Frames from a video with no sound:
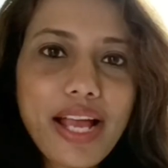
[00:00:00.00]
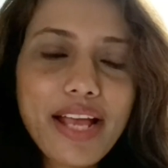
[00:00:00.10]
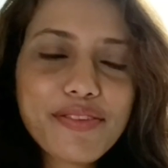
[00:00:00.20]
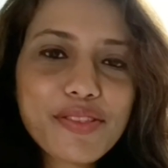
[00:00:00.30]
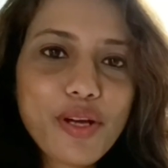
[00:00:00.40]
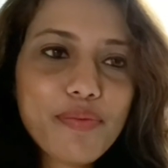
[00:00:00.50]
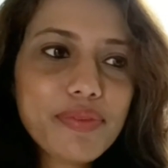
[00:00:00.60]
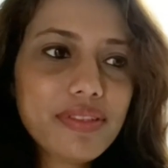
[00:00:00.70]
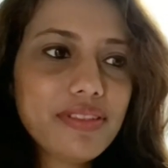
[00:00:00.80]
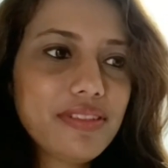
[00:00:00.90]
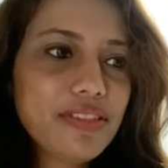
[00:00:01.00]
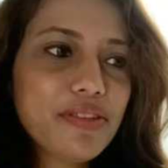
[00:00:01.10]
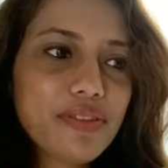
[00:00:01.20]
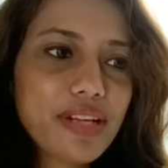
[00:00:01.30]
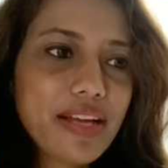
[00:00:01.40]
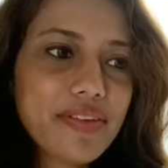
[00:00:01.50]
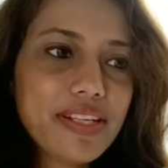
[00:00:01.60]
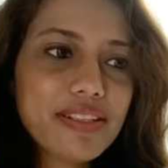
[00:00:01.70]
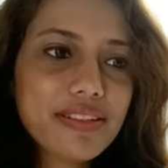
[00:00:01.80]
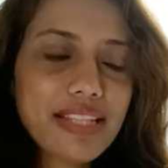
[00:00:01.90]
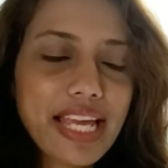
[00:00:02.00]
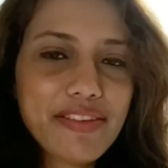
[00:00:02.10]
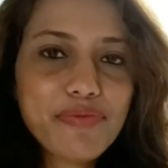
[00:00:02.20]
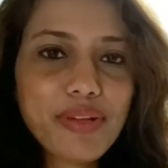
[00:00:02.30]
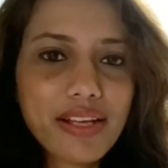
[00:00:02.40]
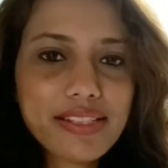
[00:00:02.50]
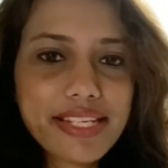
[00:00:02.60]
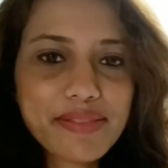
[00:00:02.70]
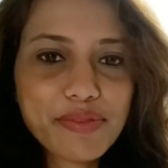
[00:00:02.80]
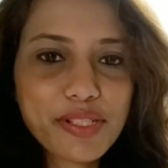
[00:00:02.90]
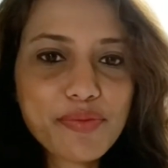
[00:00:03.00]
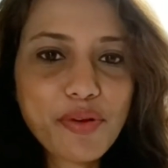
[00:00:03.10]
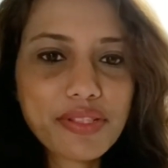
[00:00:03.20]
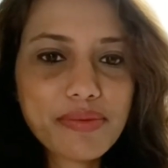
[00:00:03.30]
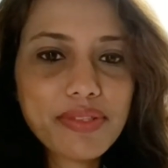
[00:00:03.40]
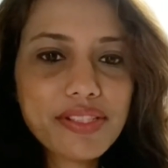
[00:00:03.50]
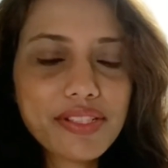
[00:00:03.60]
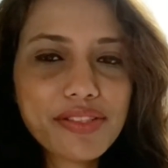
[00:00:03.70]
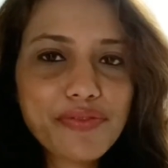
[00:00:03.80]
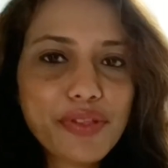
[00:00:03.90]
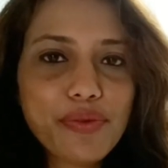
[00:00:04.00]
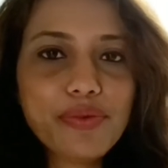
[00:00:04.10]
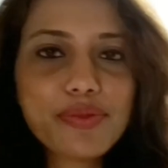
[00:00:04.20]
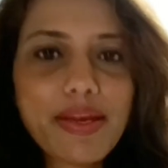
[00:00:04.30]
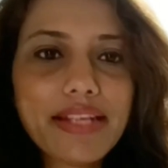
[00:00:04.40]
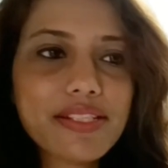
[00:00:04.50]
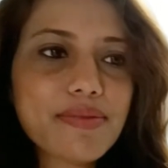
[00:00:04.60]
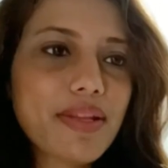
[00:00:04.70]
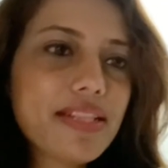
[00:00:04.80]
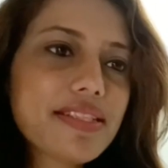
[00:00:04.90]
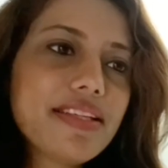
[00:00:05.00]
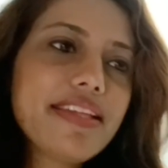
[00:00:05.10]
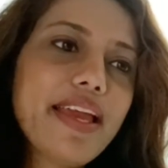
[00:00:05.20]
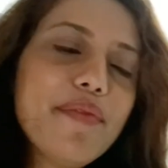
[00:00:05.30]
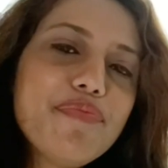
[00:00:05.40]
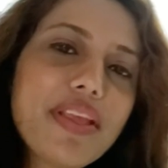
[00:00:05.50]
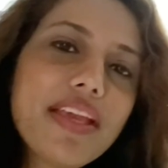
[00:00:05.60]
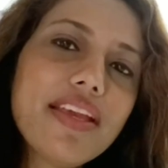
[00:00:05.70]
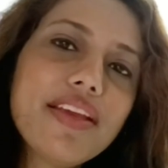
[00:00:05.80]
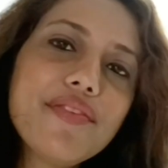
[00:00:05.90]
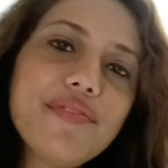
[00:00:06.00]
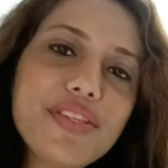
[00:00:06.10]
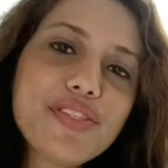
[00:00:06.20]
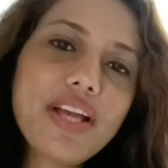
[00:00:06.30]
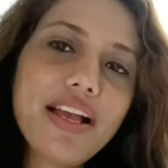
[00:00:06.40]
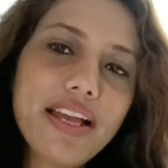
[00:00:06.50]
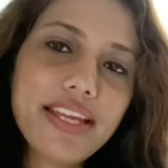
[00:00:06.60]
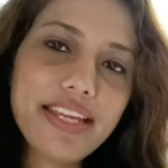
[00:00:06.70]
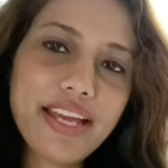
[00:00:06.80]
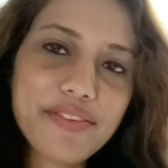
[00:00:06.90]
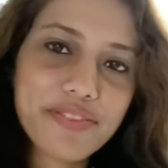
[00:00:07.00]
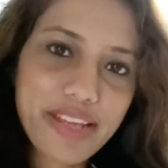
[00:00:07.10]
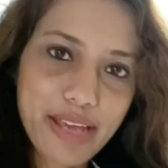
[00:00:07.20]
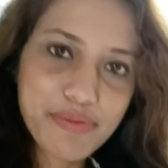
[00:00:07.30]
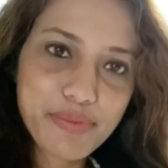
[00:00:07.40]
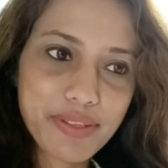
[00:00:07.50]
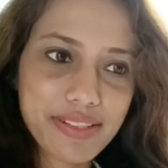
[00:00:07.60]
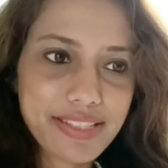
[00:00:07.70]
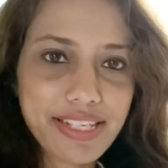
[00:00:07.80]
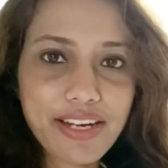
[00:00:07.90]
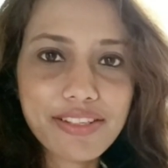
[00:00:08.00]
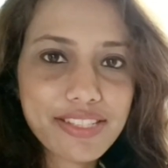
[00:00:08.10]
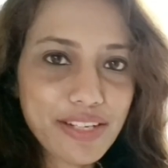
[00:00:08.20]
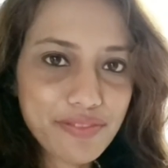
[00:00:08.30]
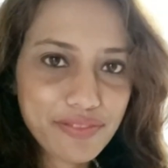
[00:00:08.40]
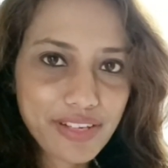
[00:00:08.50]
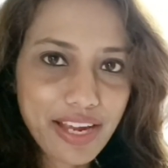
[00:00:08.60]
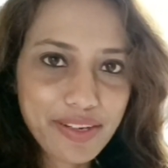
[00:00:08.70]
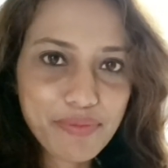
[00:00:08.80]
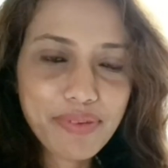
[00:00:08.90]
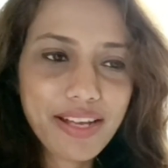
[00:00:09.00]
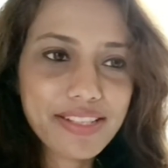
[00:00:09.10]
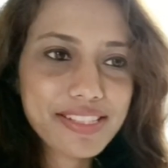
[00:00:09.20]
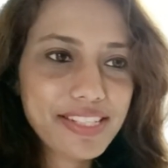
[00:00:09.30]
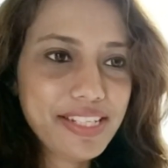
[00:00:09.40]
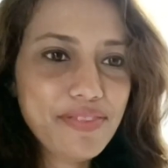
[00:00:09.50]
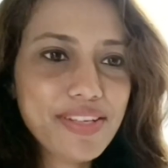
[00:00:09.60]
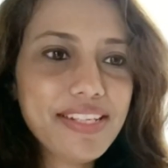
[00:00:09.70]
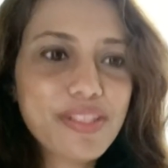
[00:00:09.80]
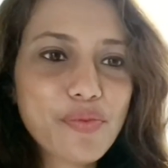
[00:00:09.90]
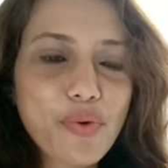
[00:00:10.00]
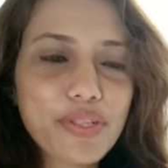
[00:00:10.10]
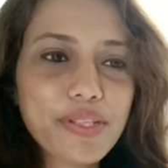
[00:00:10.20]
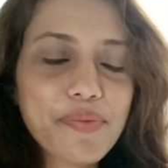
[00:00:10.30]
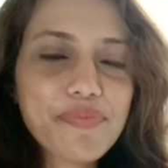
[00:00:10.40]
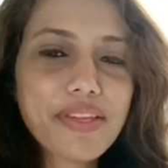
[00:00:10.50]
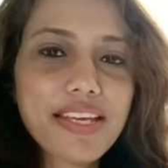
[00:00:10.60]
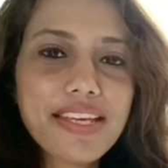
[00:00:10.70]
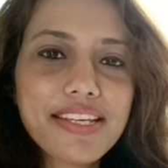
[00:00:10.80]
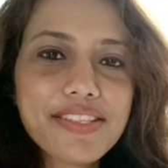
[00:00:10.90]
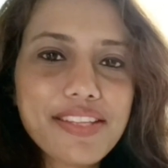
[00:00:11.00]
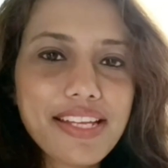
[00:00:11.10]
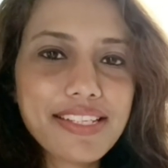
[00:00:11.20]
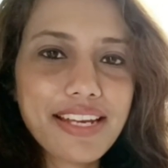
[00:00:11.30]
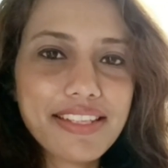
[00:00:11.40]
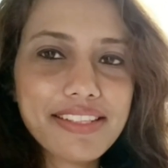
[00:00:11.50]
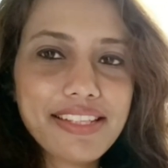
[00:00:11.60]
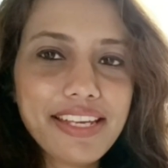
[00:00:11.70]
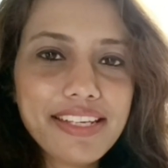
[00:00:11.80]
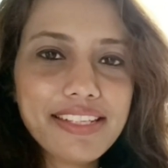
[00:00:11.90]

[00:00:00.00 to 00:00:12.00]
so i have stopped you know having live plants as much as possible just few spinous plants are there which i have kept because they are self-caring plants they need very little water so that's another